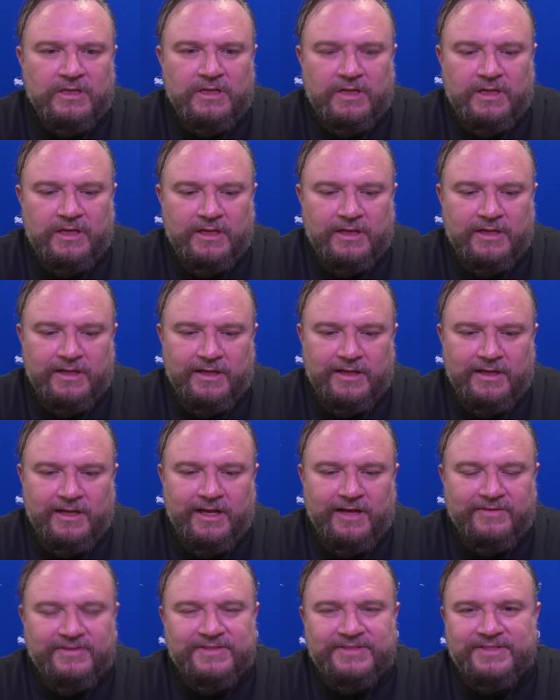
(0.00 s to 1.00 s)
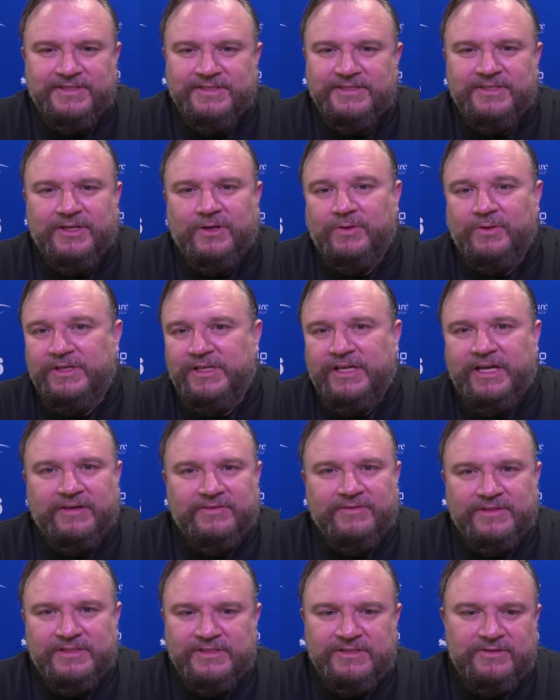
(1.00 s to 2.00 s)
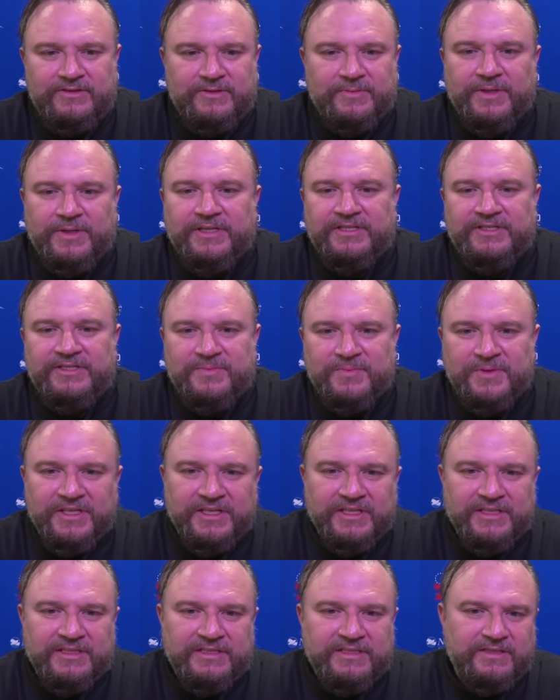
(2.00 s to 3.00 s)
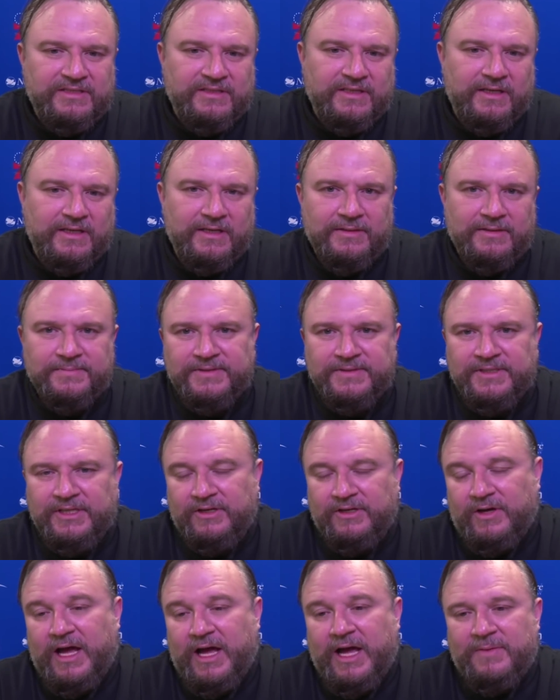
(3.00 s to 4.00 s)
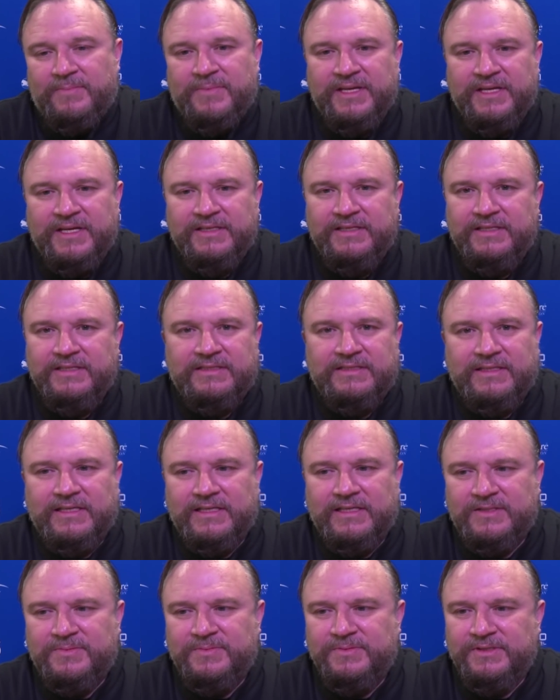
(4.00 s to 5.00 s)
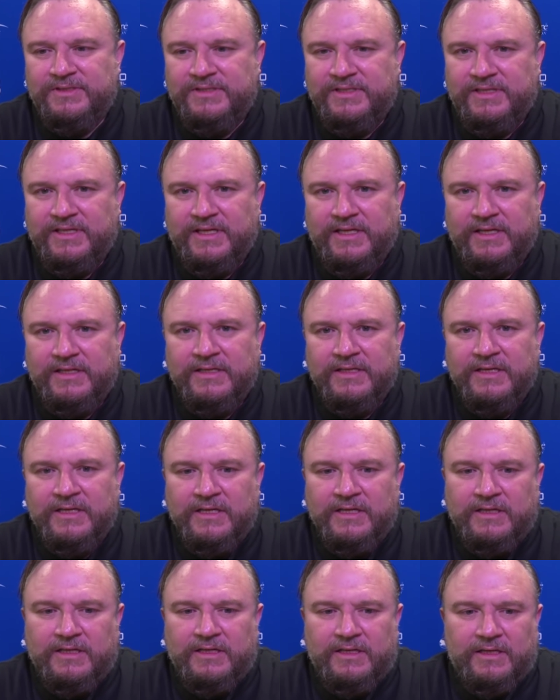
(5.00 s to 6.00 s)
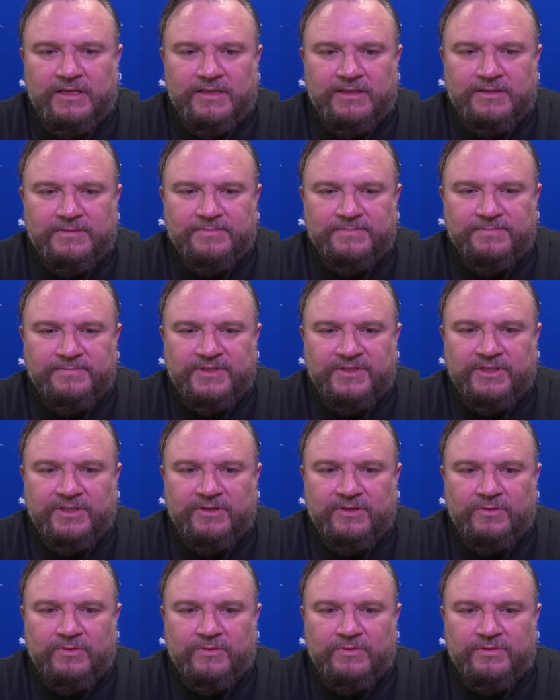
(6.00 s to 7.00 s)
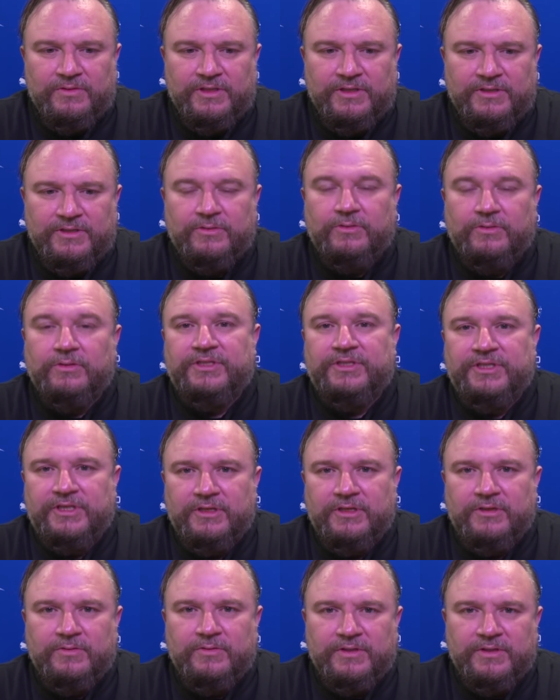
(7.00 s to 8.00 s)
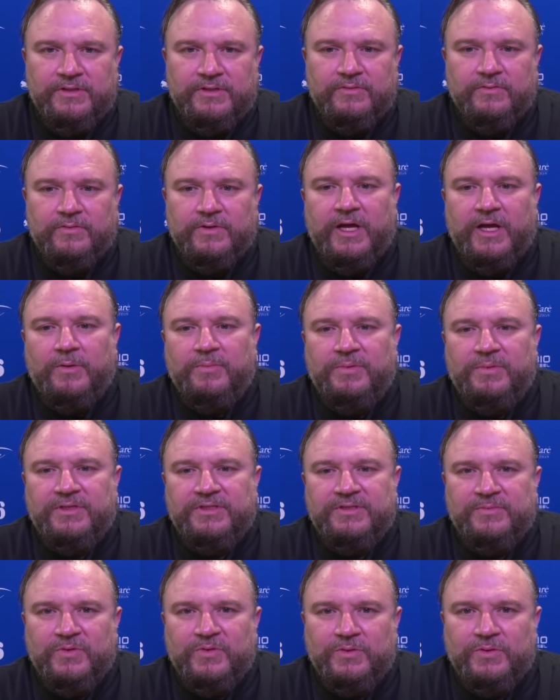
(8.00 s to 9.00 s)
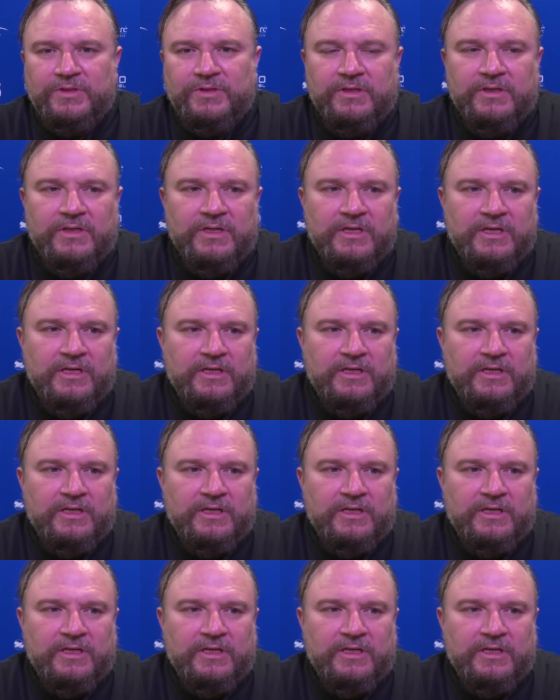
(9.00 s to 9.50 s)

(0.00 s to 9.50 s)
Obviously, Tony gave us tremendous minutes. You know, I made the assessment that, you know, that George Hill would help us more